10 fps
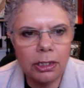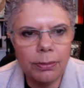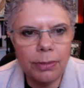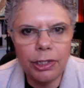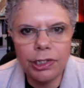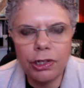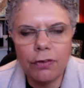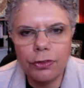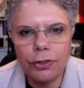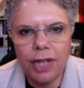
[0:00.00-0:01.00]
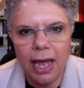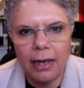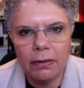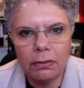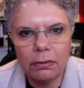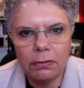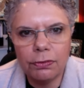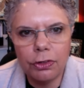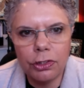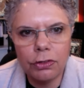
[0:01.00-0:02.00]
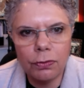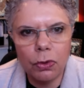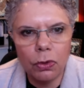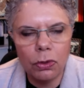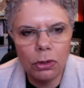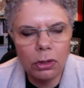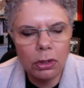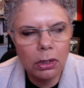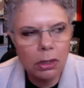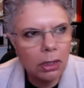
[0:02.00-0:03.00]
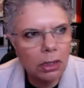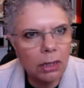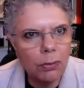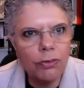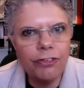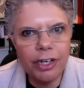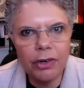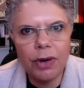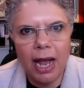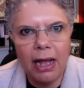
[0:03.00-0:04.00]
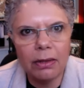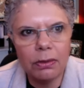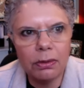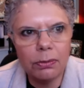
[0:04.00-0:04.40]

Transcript: Commit yourself to that, first of all, and then we'll figure out.